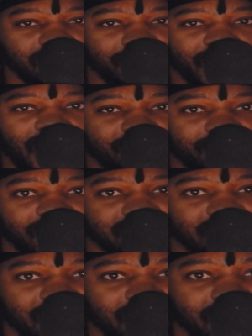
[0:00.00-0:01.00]

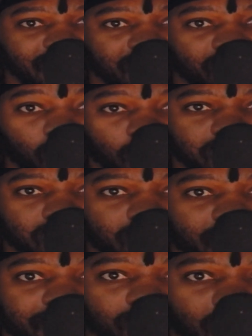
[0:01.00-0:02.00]
manifest anything. What do
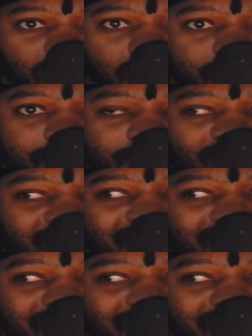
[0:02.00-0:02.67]
I want? I